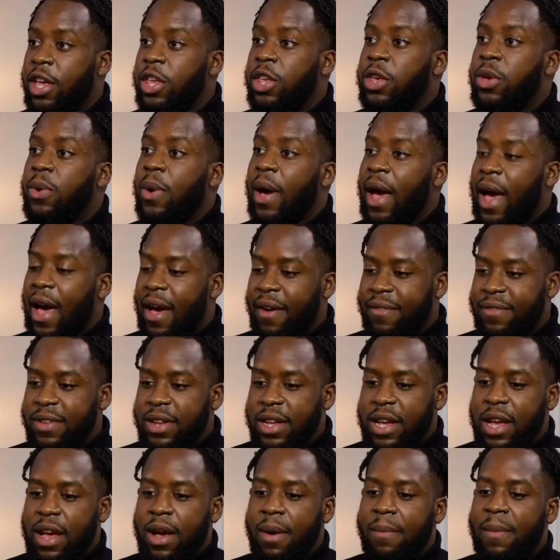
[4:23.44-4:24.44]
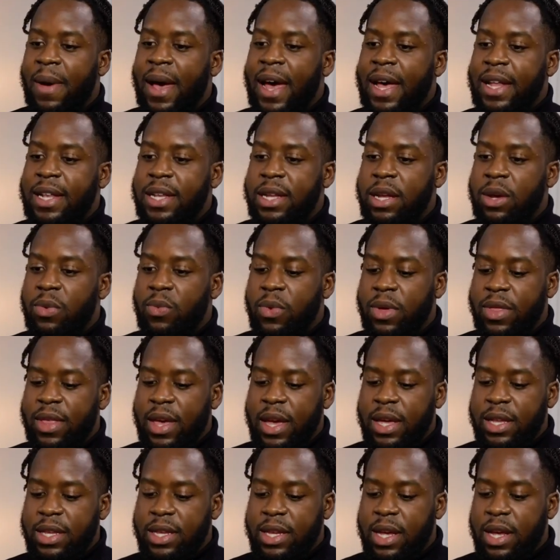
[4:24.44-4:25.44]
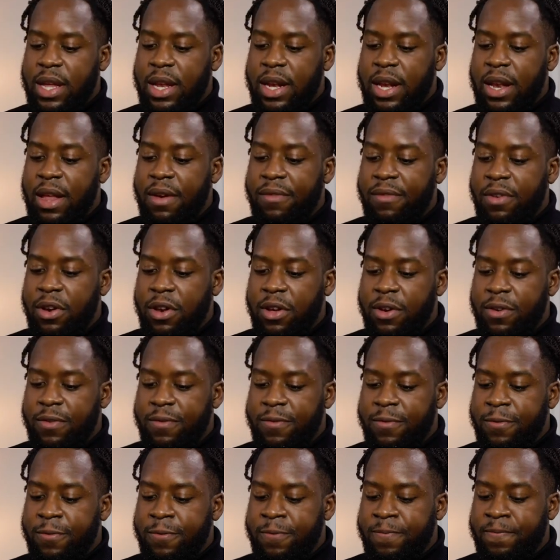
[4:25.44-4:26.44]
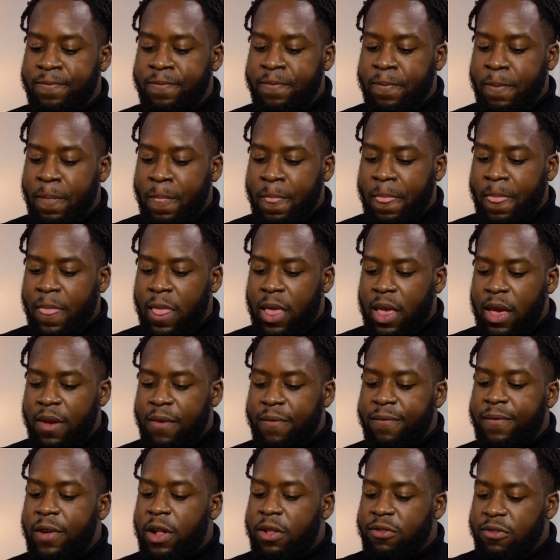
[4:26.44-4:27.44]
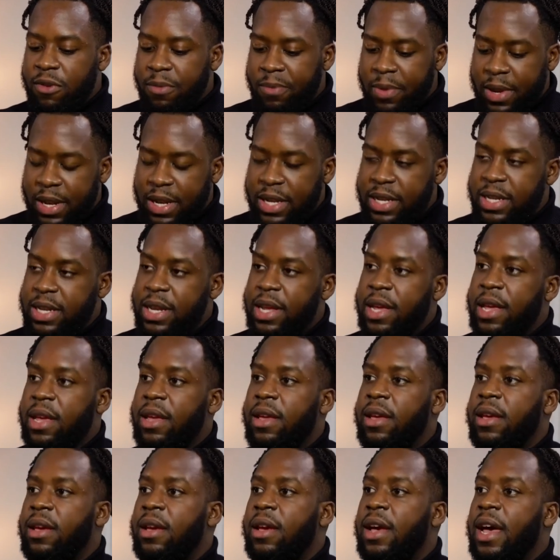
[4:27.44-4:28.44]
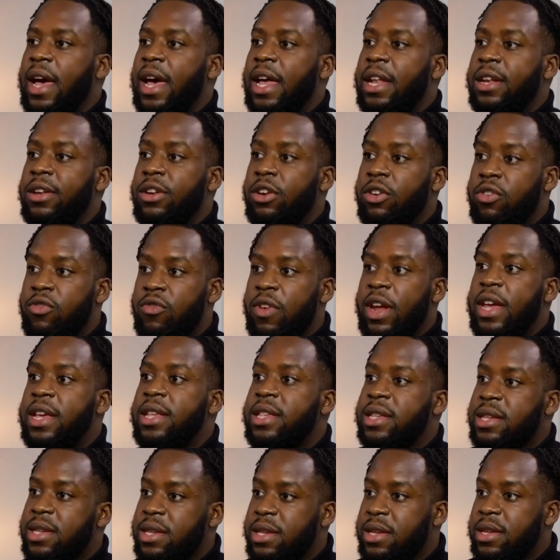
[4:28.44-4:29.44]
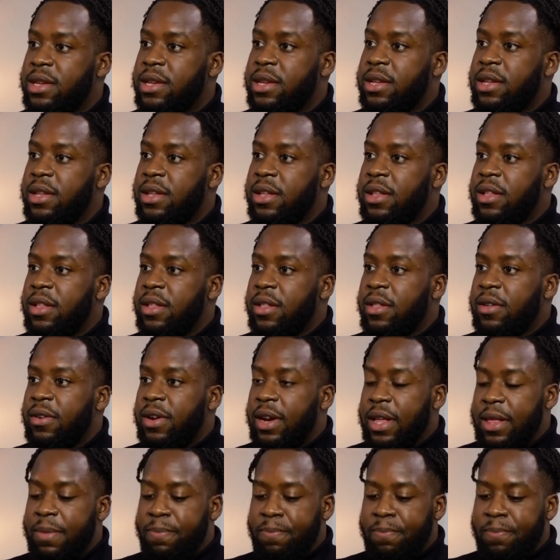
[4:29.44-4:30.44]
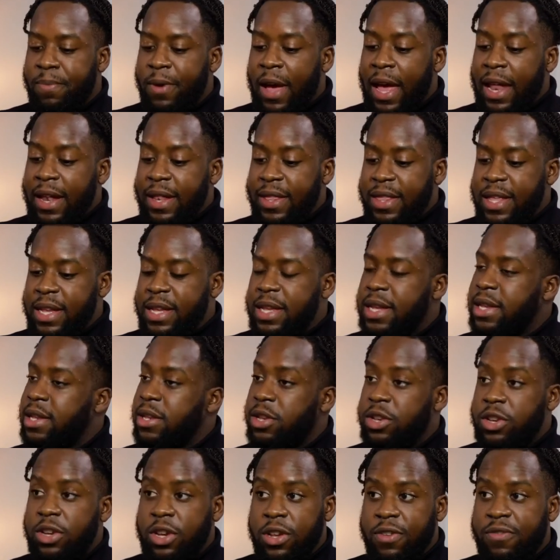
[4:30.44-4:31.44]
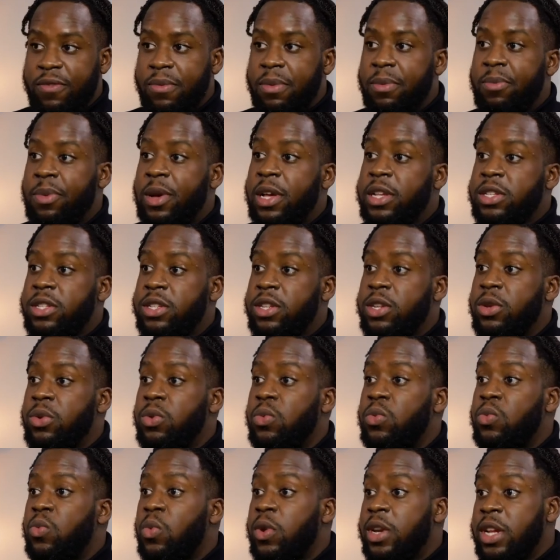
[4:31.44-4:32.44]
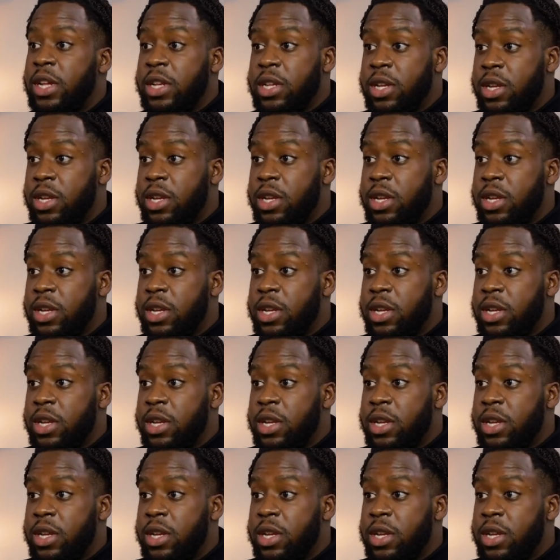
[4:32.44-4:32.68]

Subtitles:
You have to come at it with a certain level of vulnerability and grace, right? And this isn't just from the person who's wanting